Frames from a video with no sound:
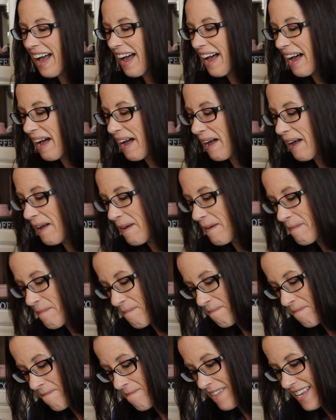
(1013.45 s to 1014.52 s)

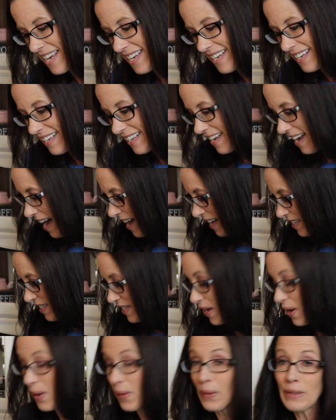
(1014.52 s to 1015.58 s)
um, yeah,
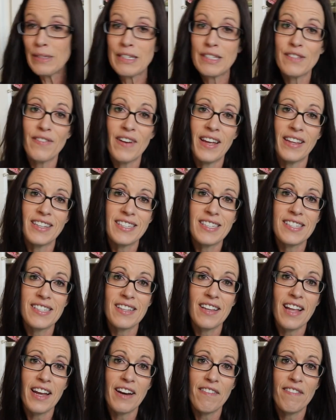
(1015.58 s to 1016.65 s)
so this is fun. This is a
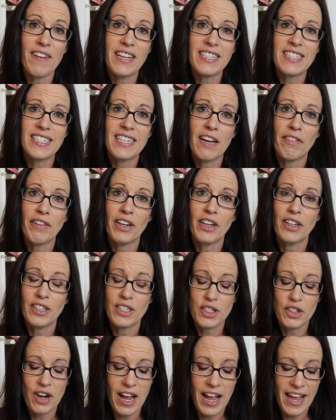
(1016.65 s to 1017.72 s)
lot of fun stuff here to
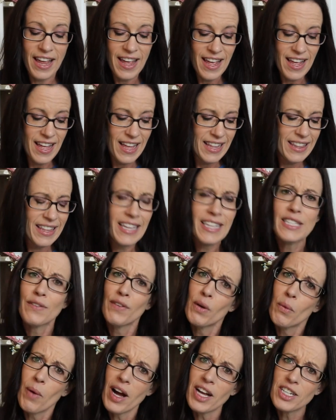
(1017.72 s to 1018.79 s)
try. Thanks
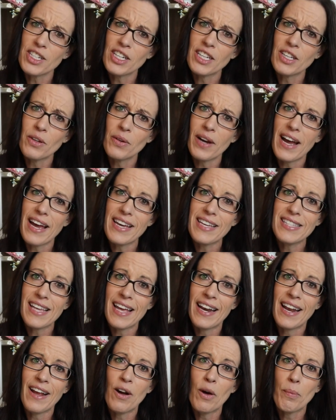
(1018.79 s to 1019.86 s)
for watching, you guys,
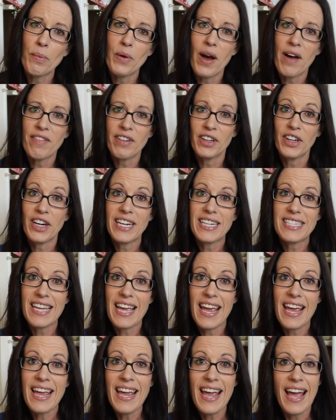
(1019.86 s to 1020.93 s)
and I hope you have a great
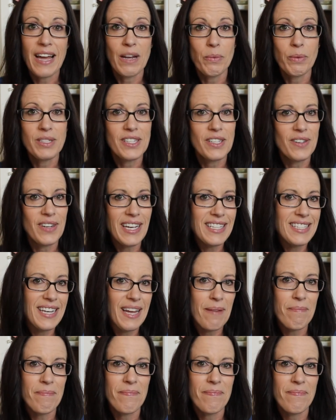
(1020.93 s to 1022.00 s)
day, and we'll see you next
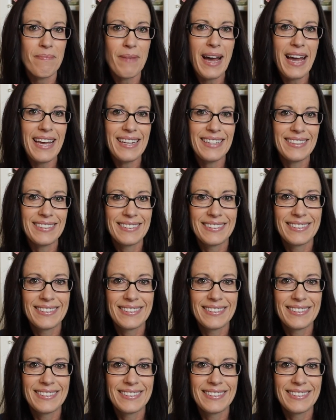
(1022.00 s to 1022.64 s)
time. Bye!